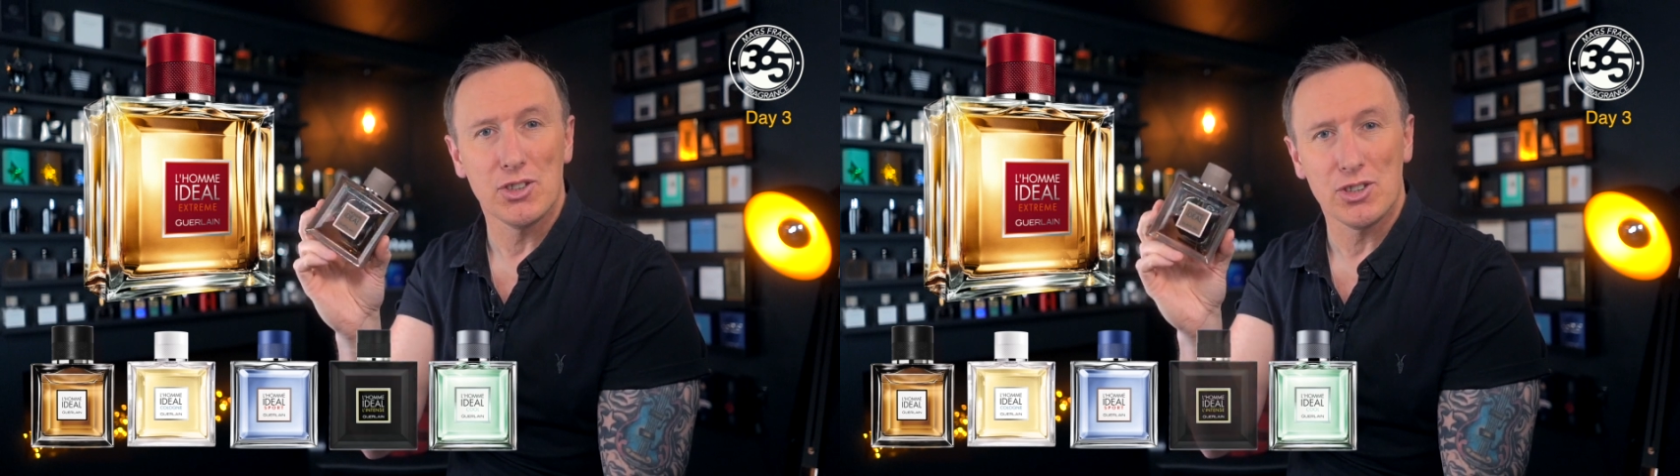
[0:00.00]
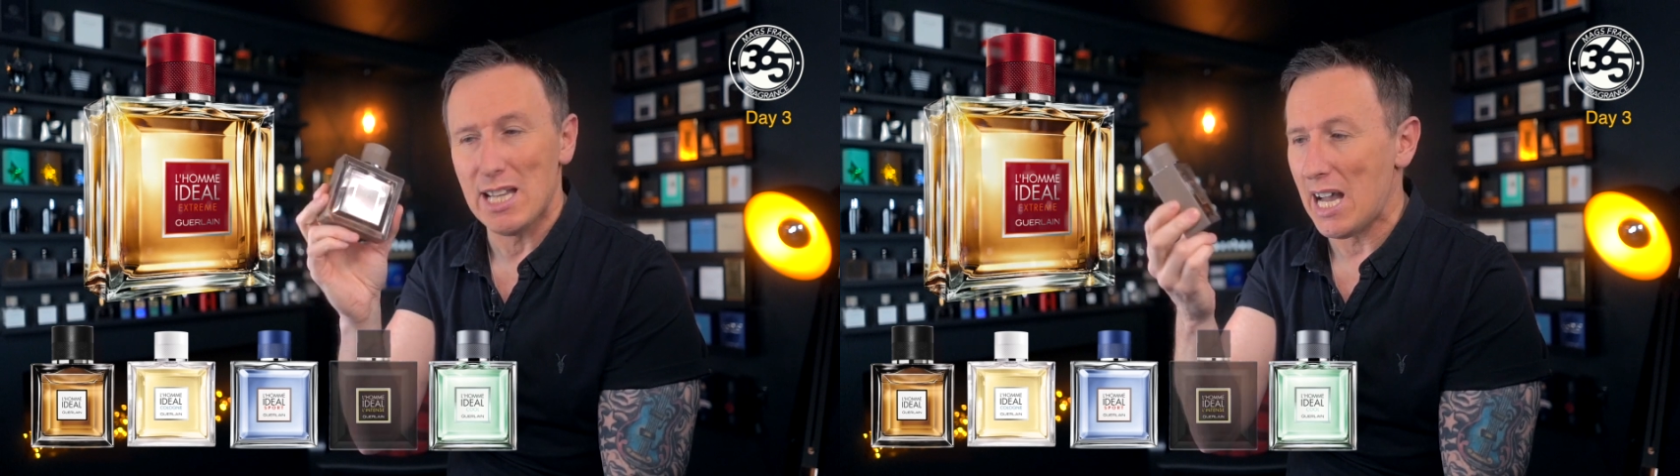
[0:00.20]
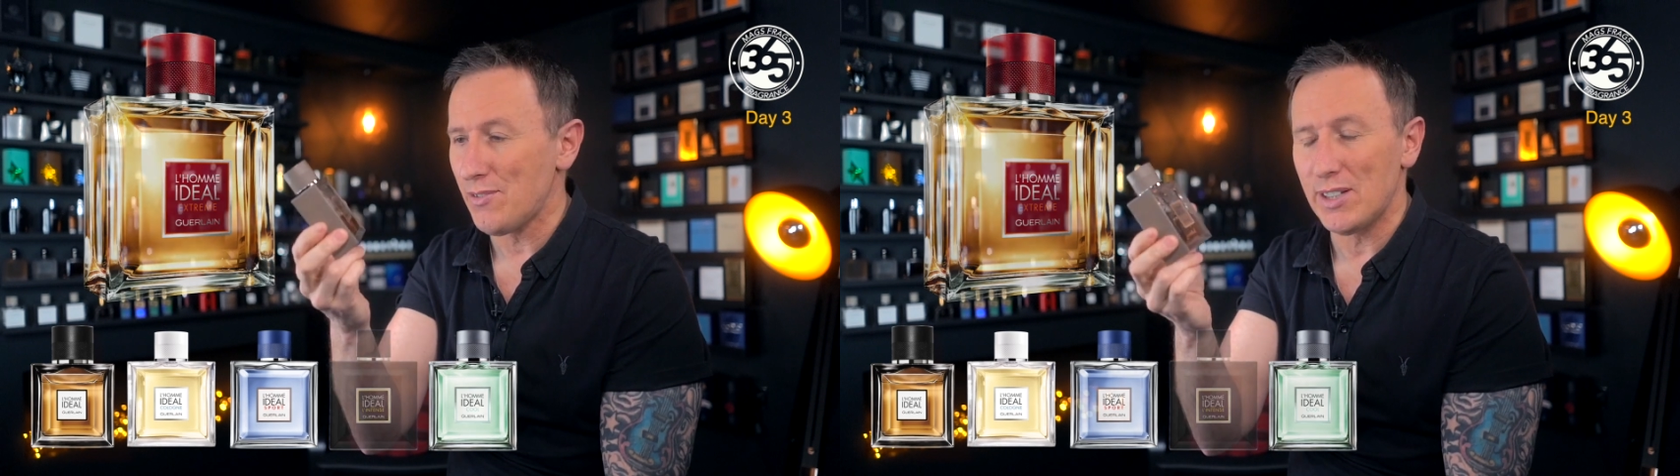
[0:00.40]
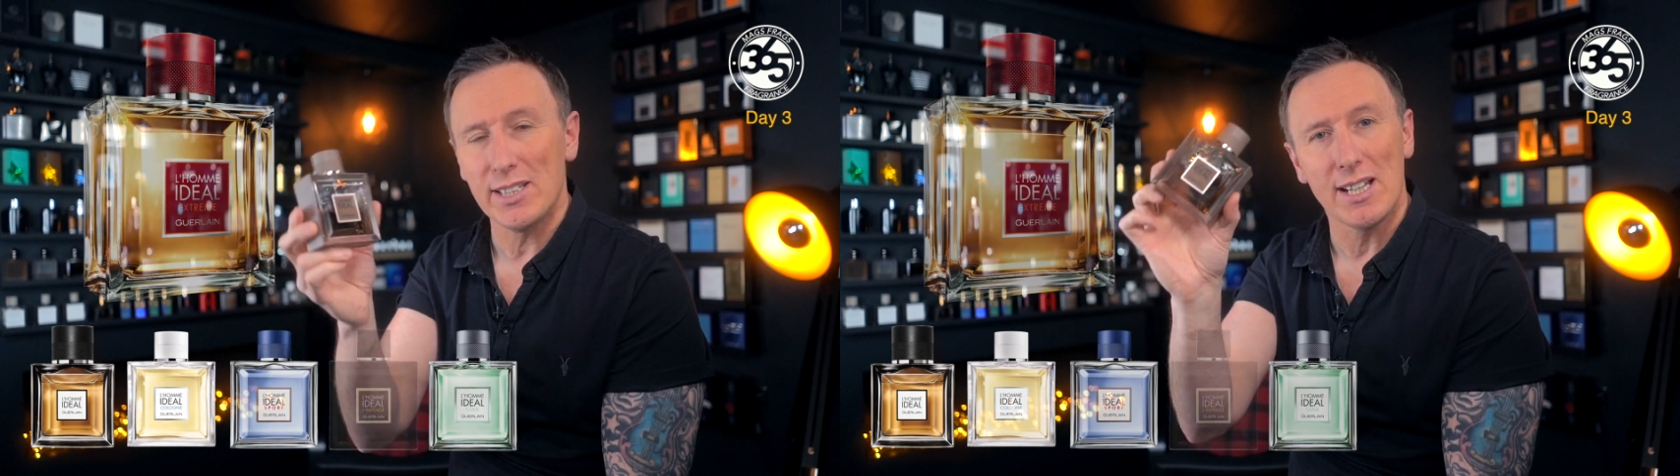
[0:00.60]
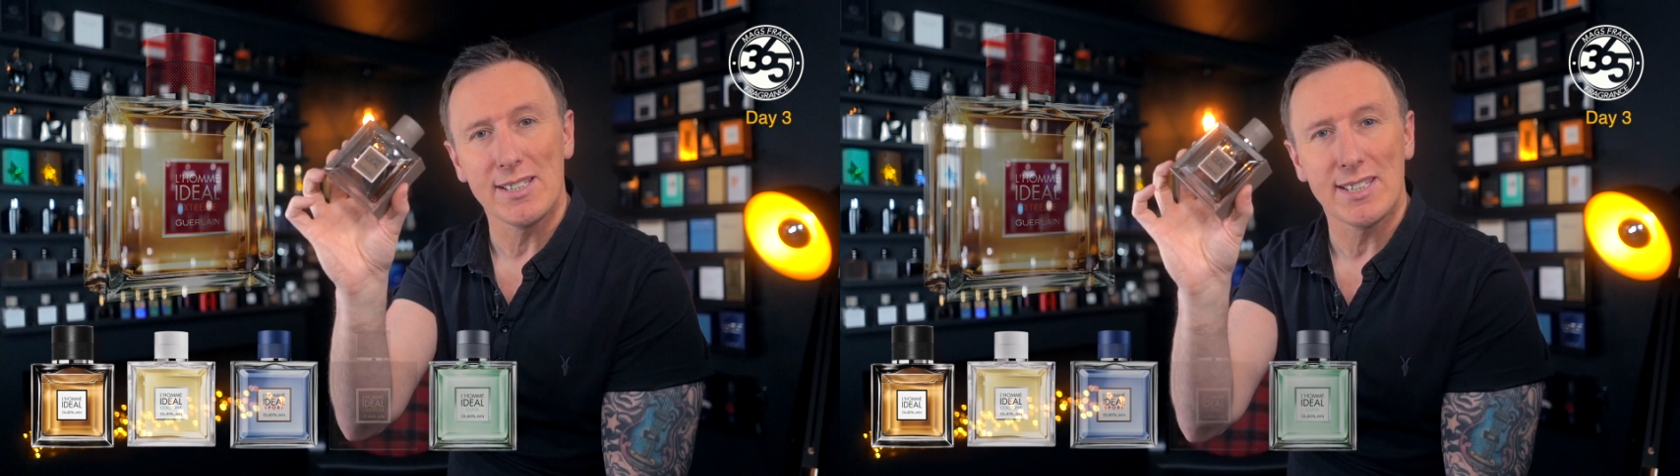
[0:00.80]
just dive
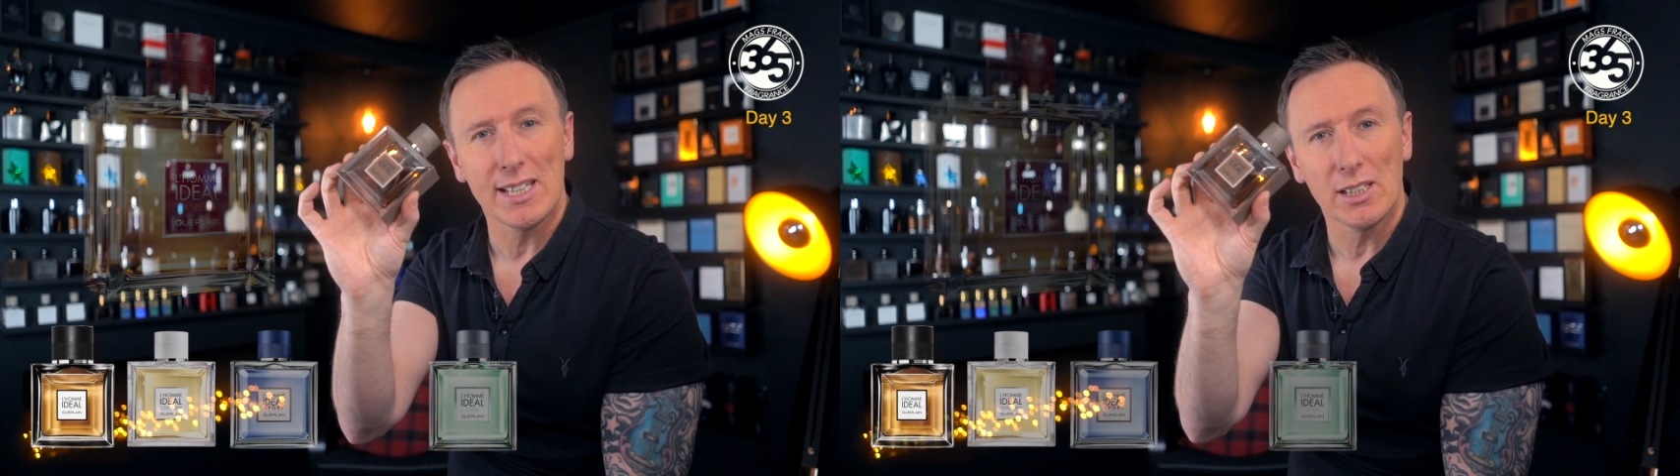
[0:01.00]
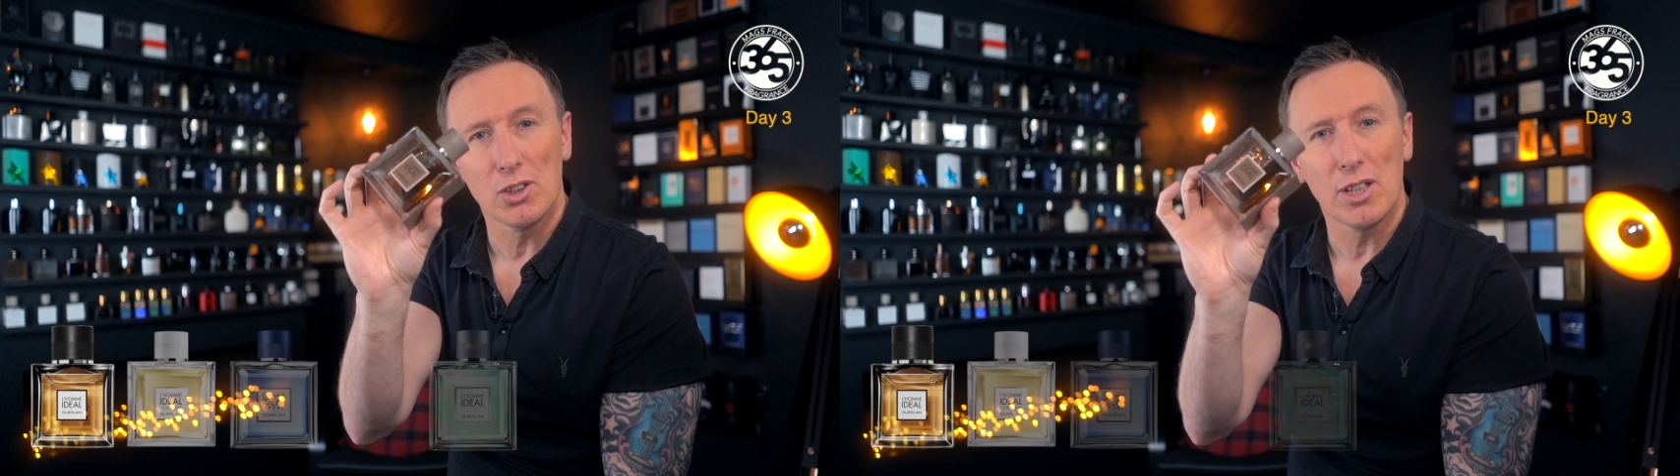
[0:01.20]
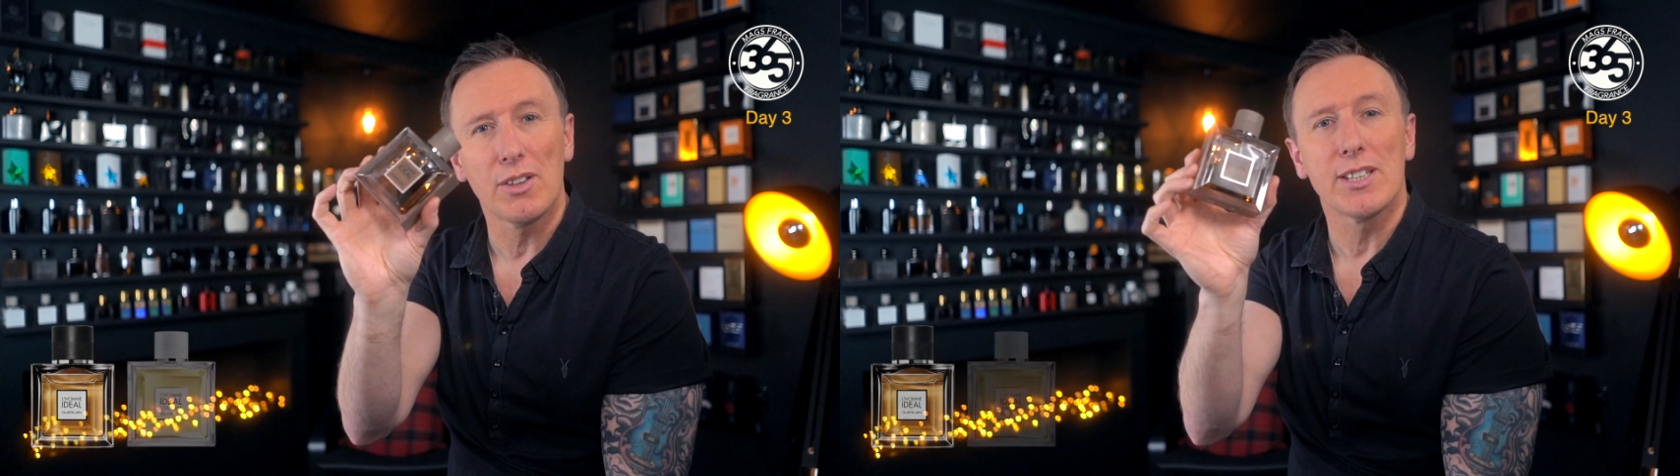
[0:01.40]
in and take a look at